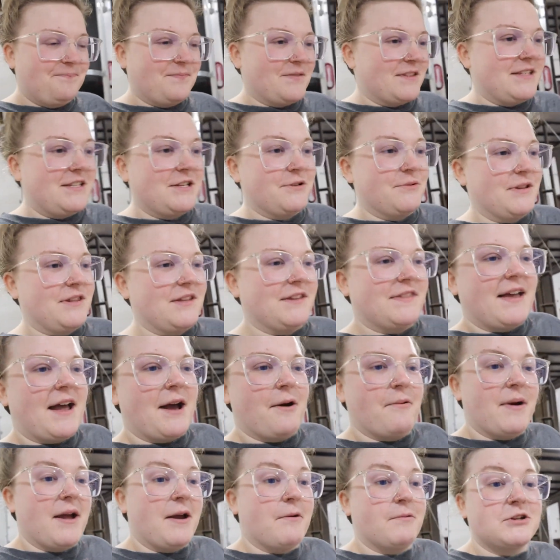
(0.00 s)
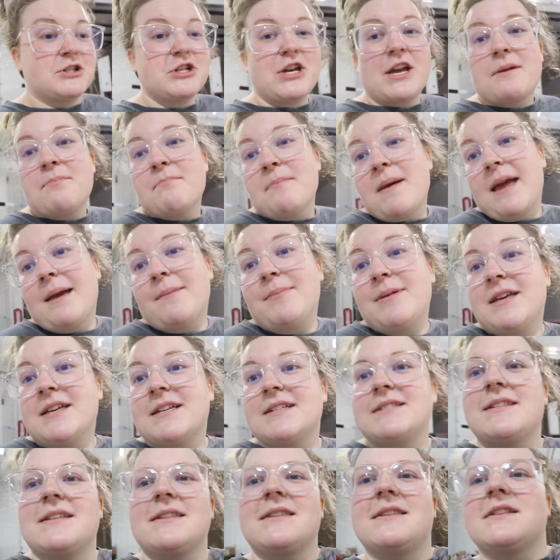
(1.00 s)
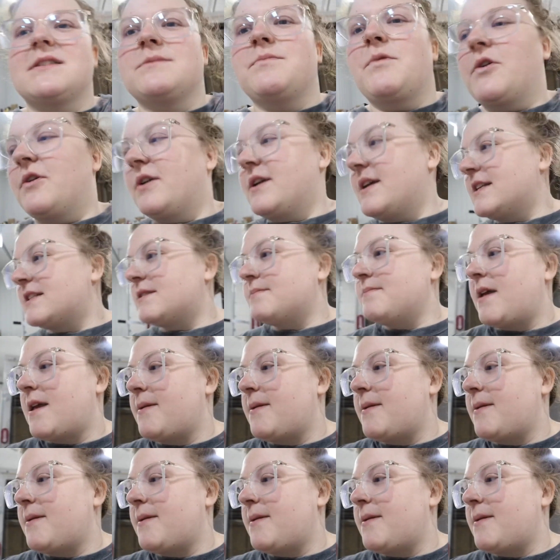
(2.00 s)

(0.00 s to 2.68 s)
deal with it that way, which like maybe isn't the smartest.